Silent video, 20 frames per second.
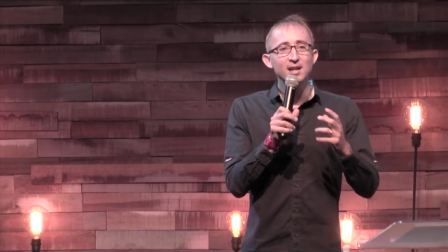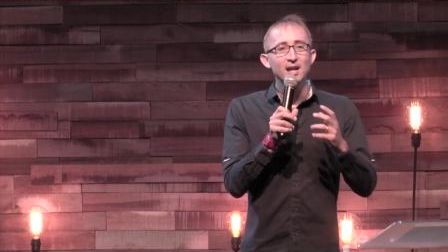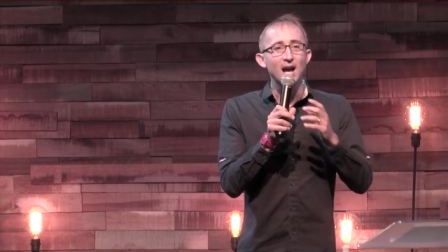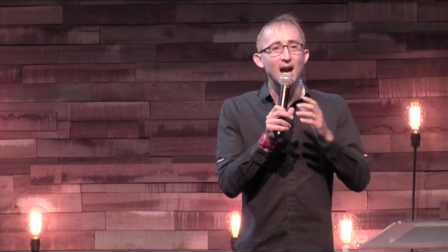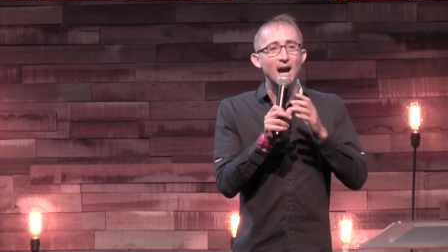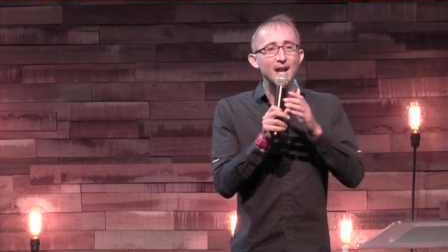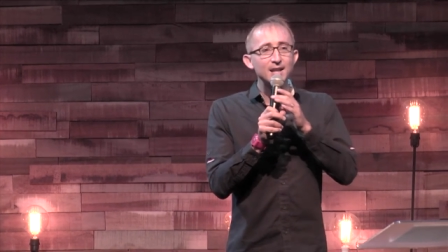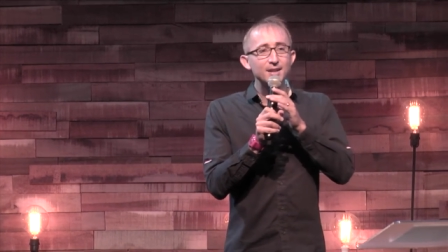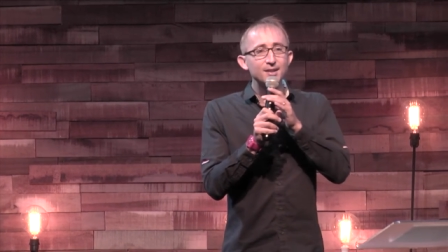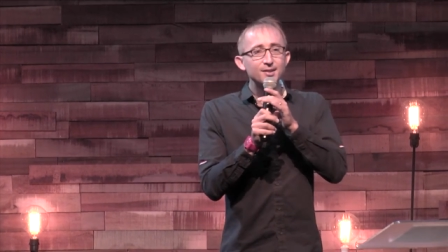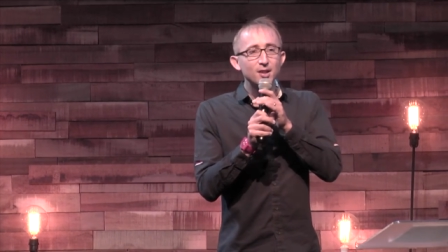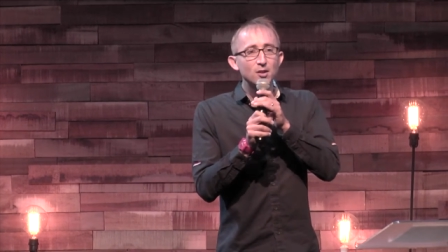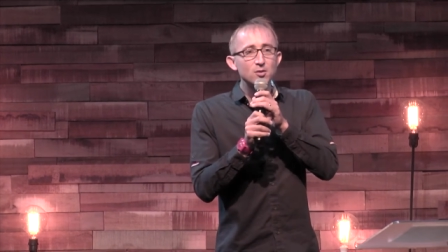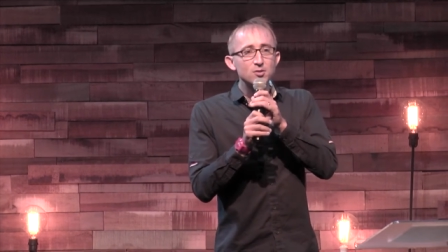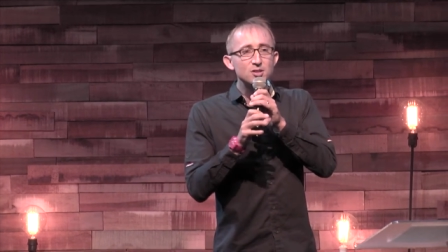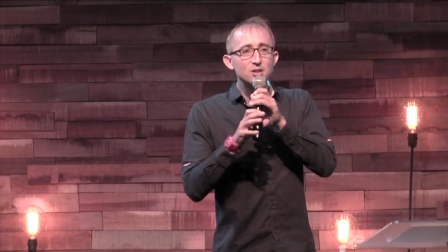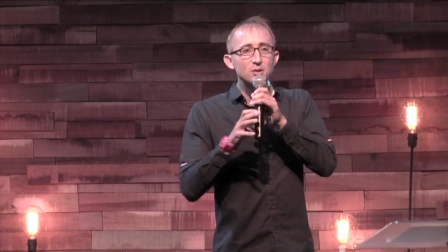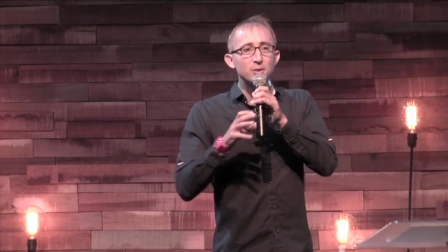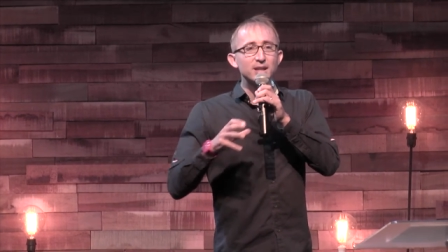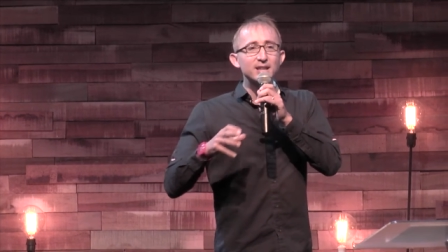And in so
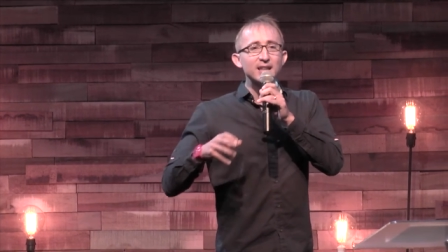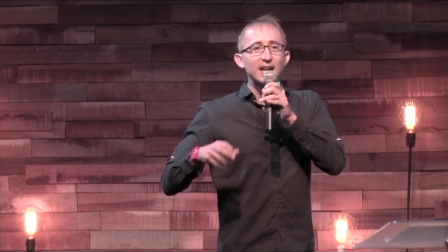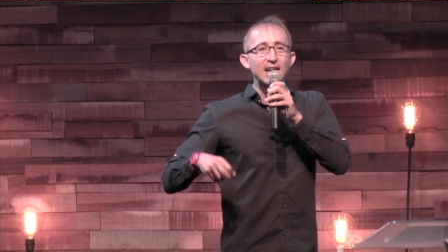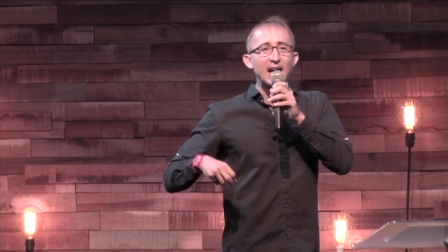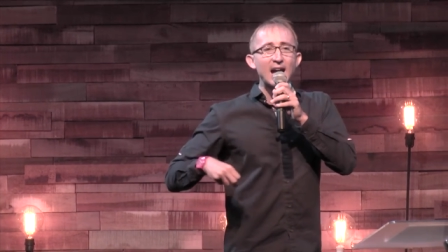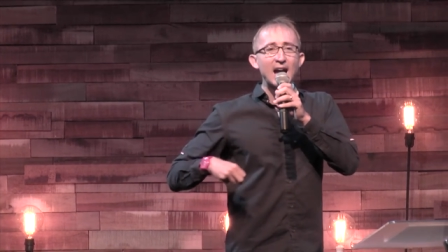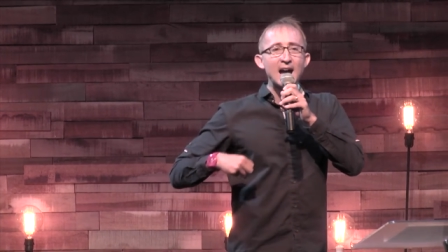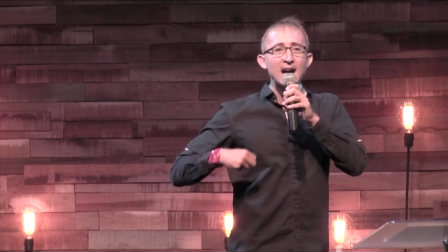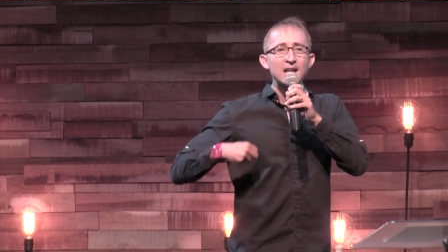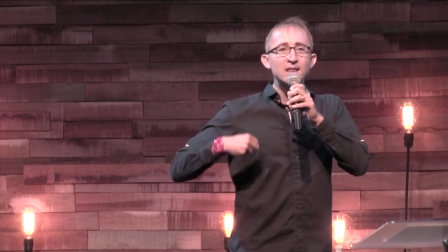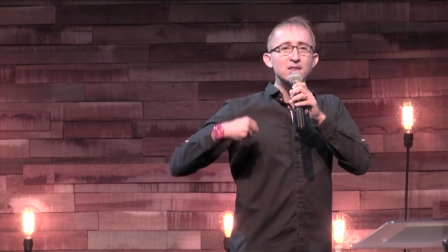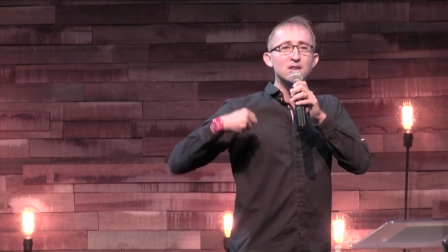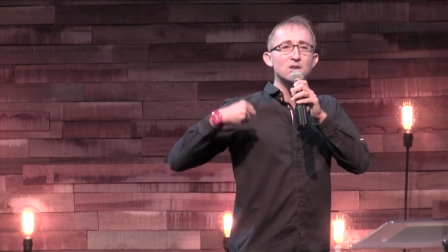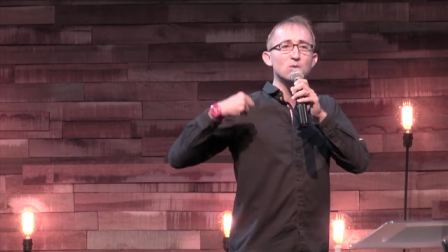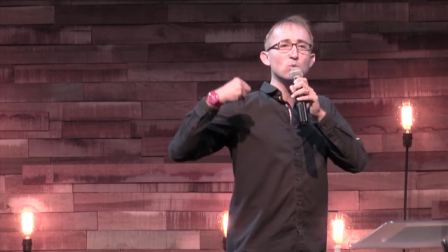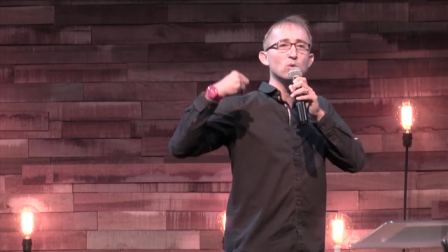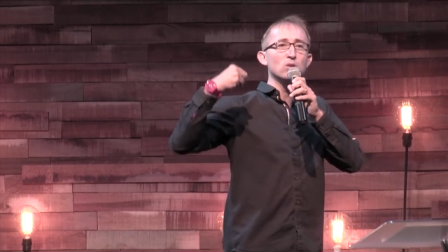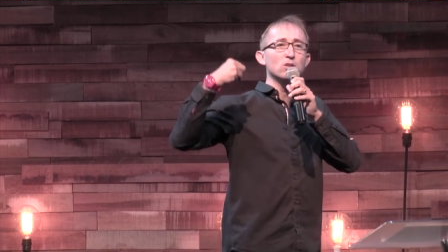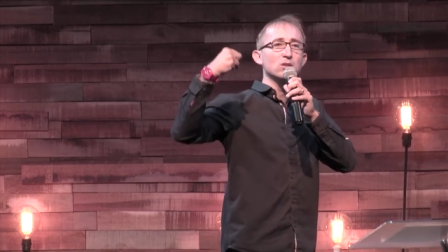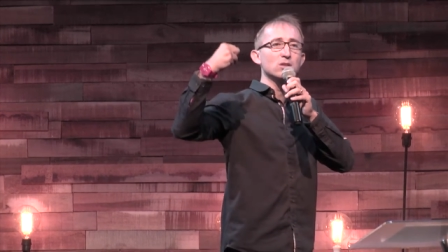doing, they hand the
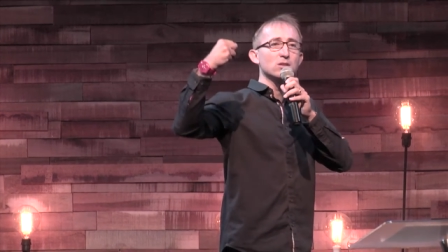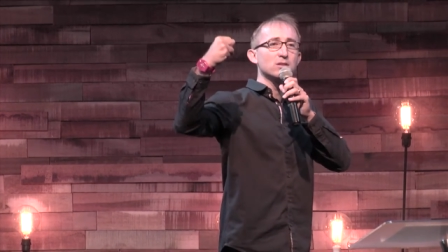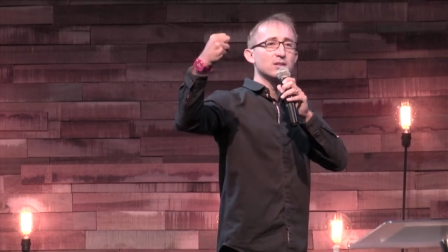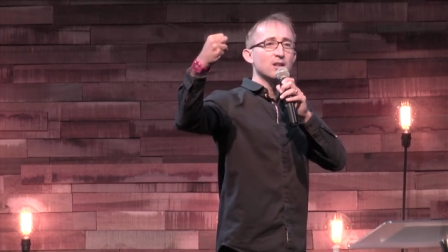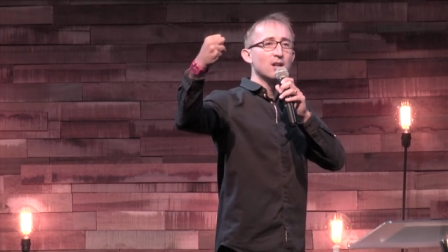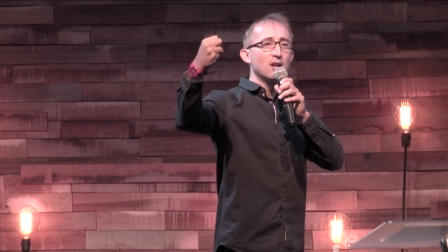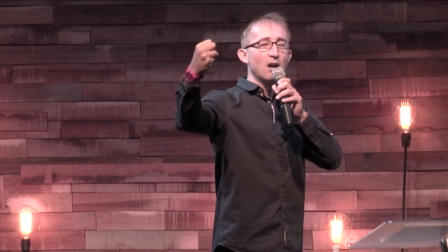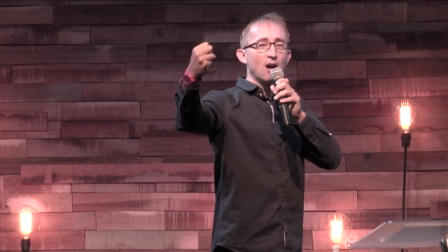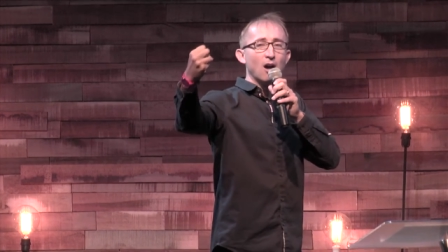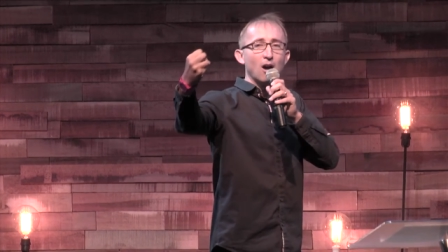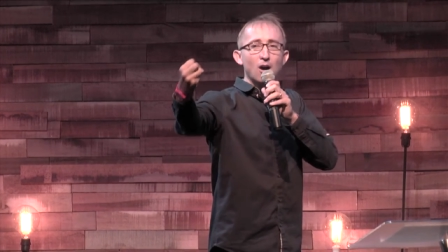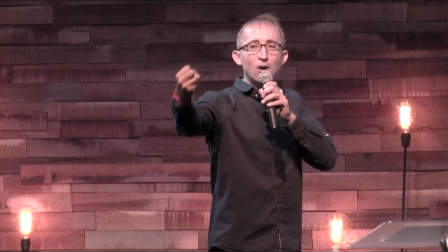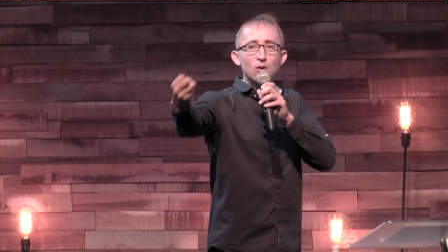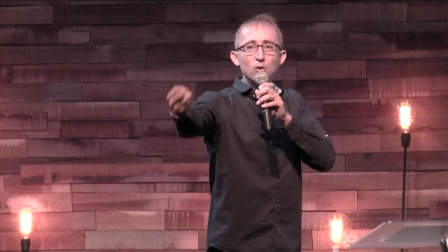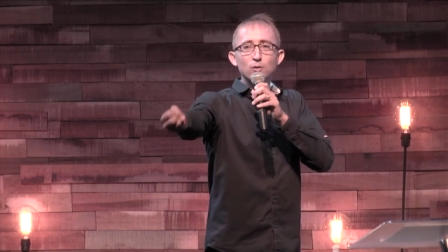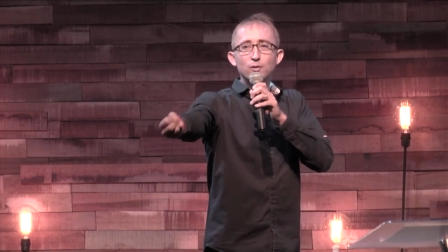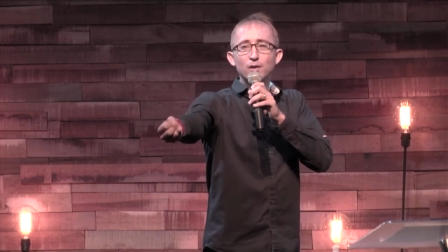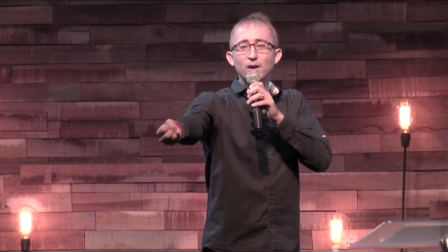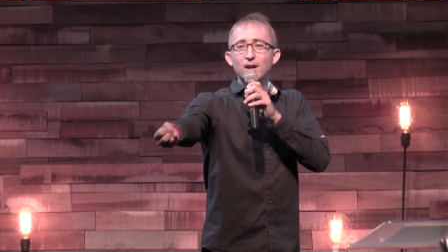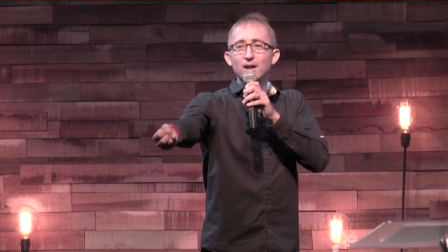world
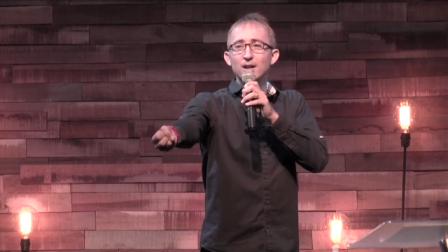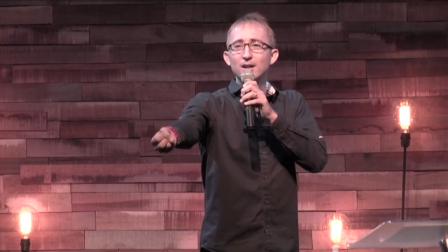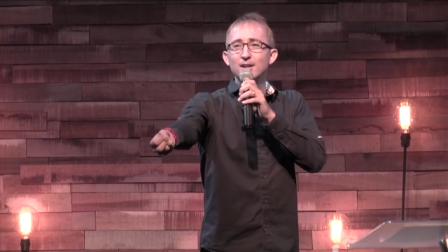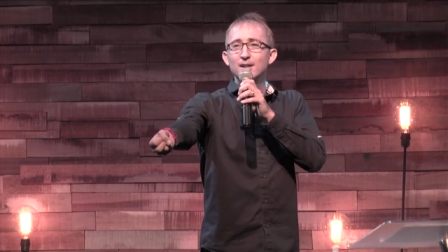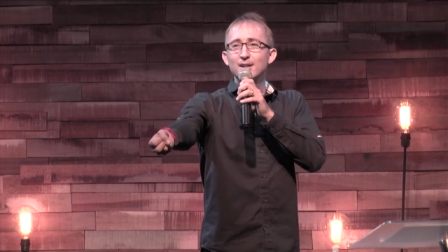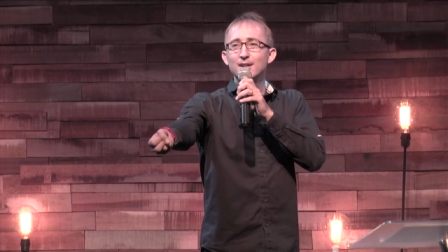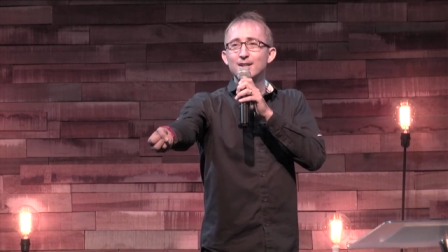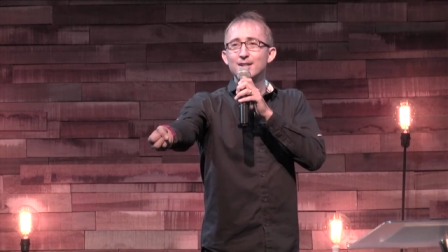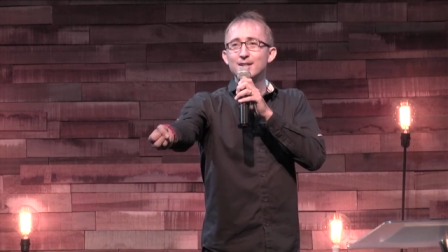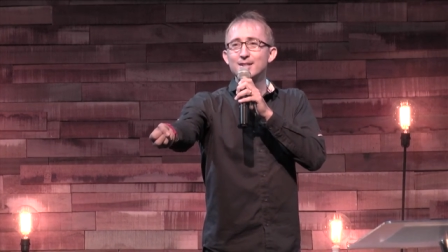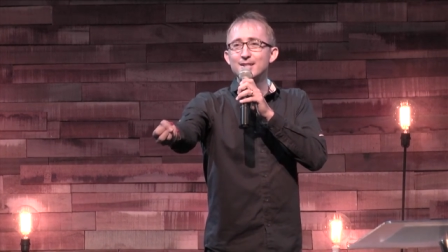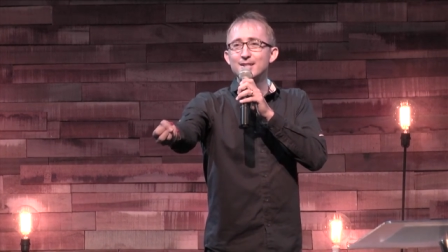over to